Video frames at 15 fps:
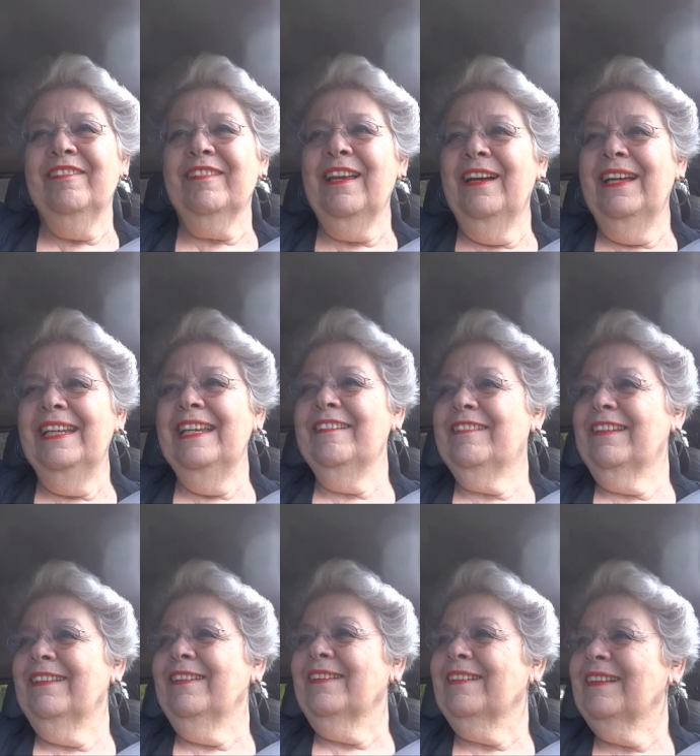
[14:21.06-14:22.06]
so I need
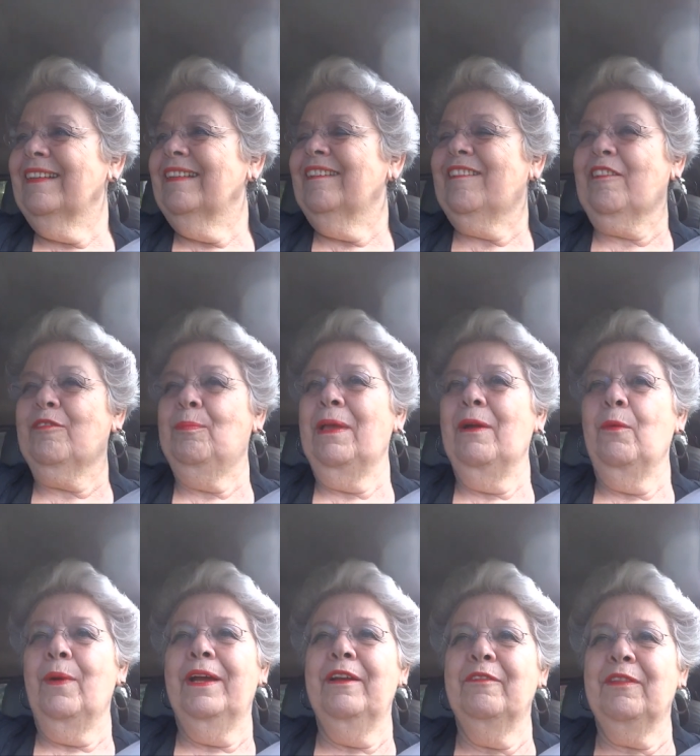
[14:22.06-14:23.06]
to just be
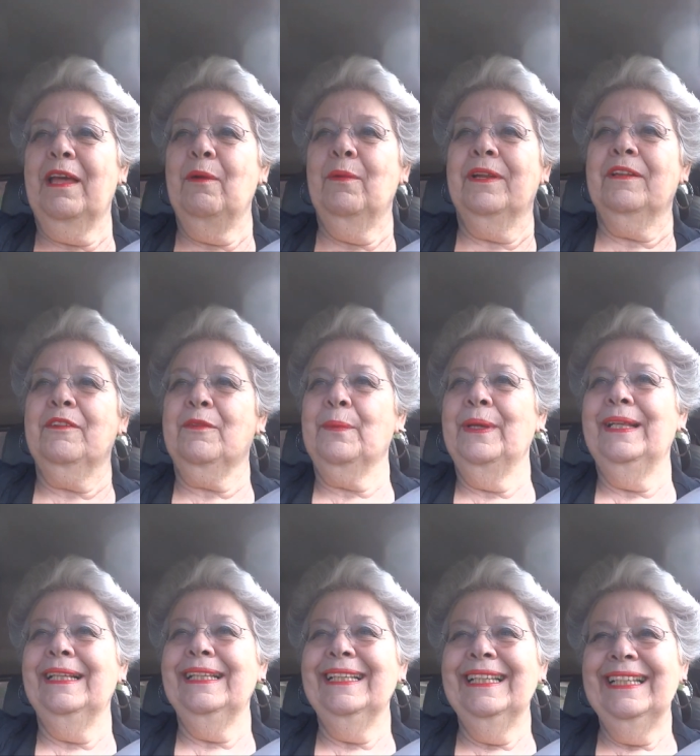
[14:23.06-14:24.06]
aware of that one as
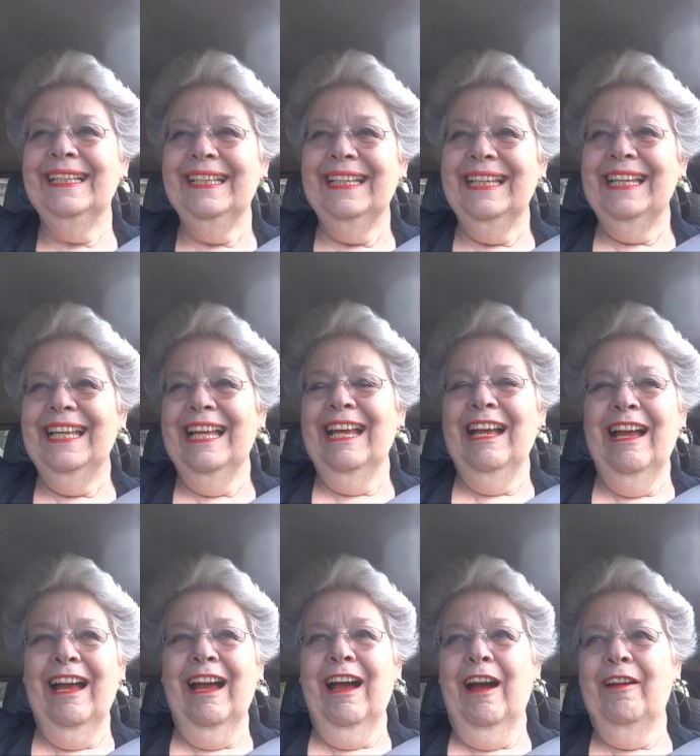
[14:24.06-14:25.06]
well.
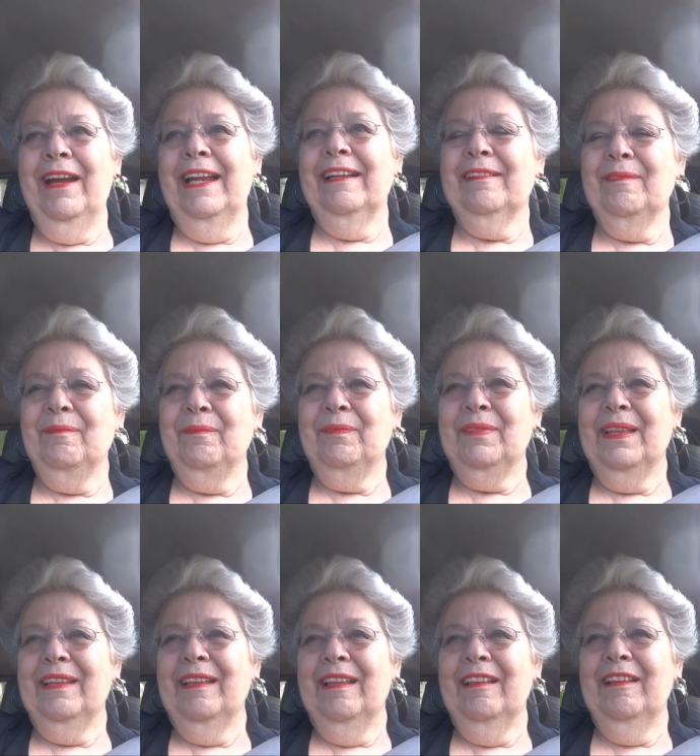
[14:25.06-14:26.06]
All right.
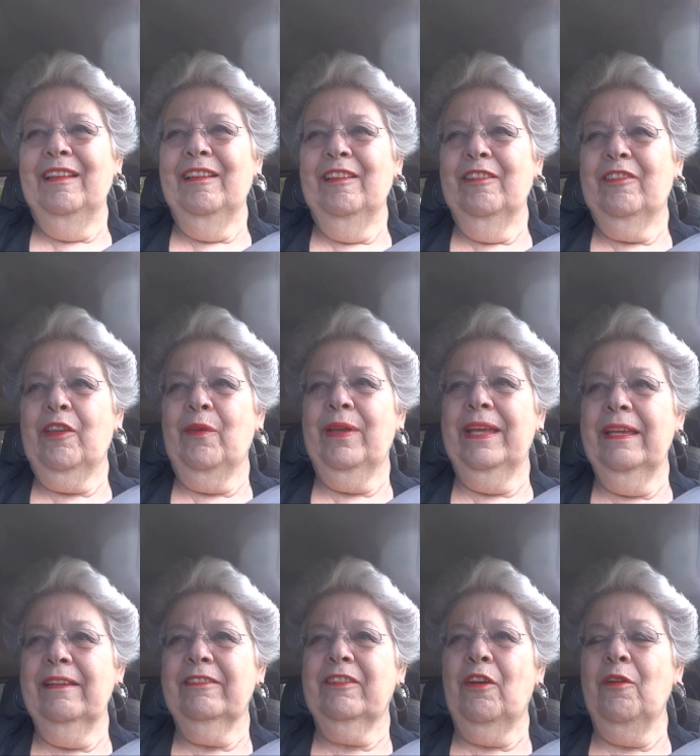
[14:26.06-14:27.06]
So
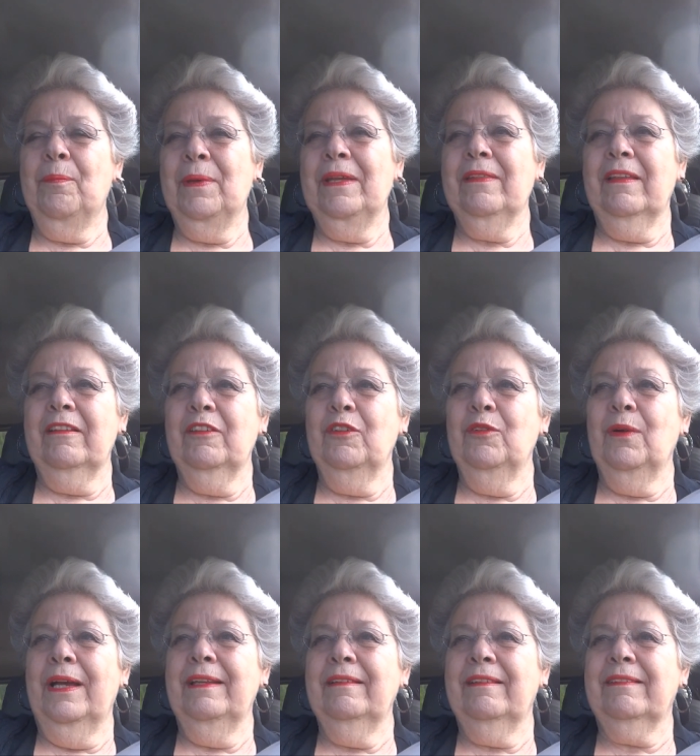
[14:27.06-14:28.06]
here's hoping that you
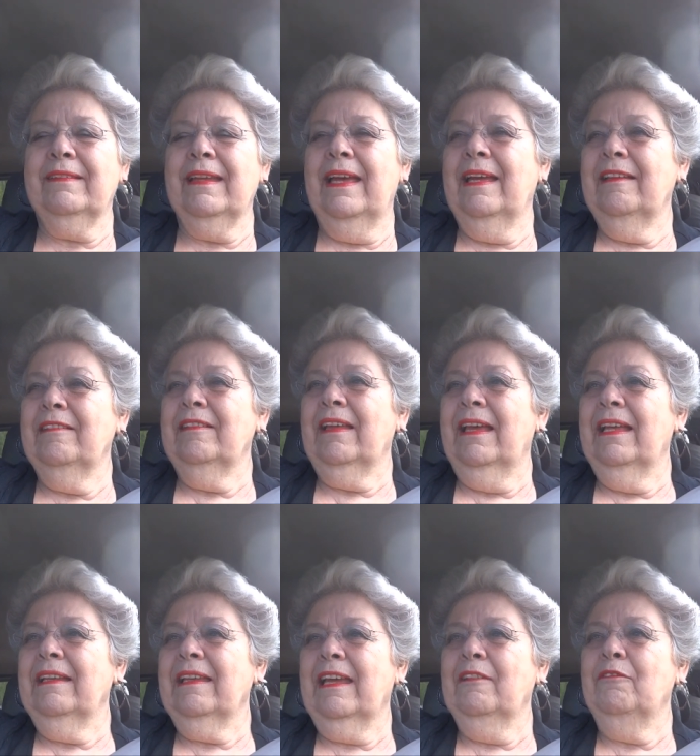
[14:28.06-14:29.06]
understand
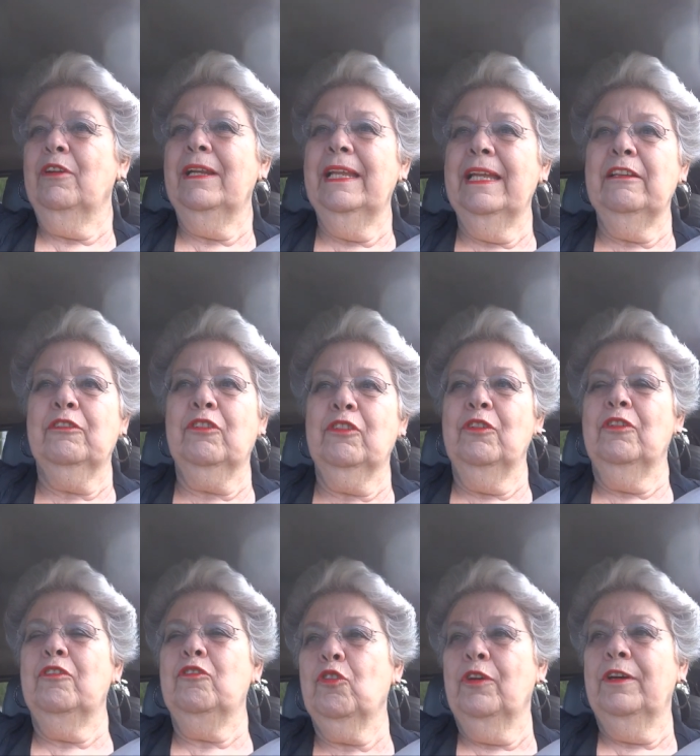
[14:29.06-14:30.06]
and can relate to
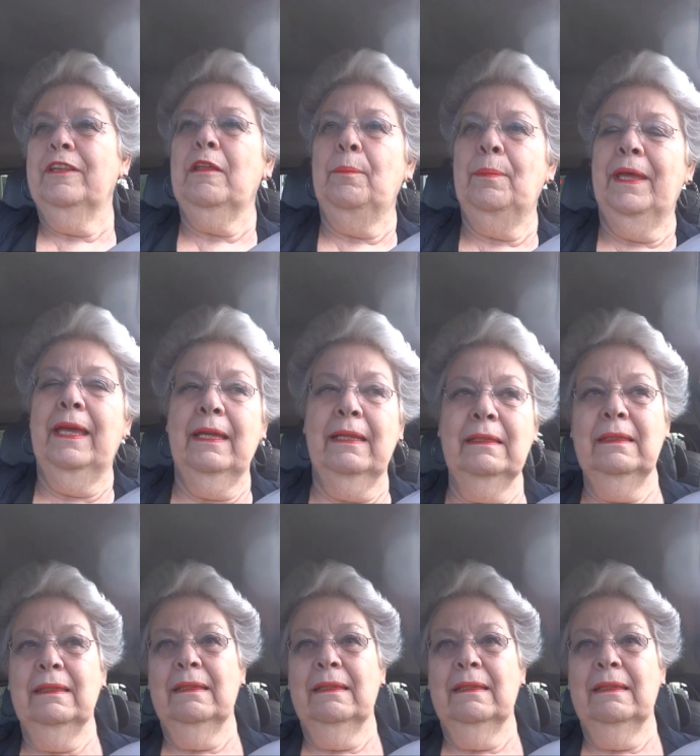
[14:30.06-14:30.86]
the joy and the pain.